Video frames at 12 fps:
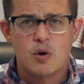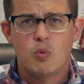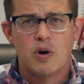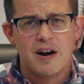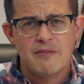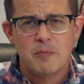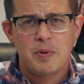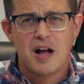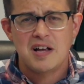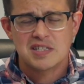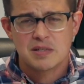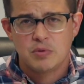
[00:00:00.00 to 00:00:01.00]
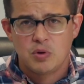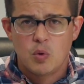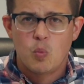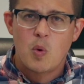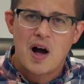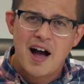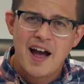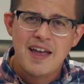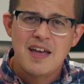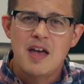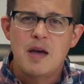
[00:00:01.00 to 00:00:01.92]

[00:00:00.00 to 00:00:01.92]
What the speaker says: wherever possible. Why?